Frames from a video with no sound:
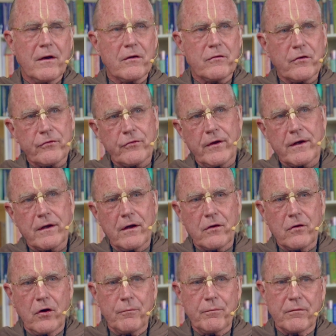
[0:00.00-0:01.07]
just like a
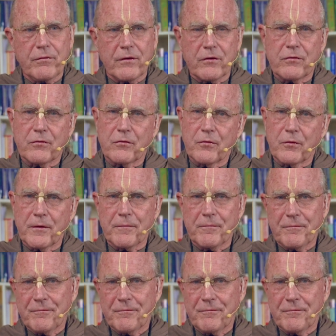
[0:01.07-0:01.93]
kalpavriksha tree.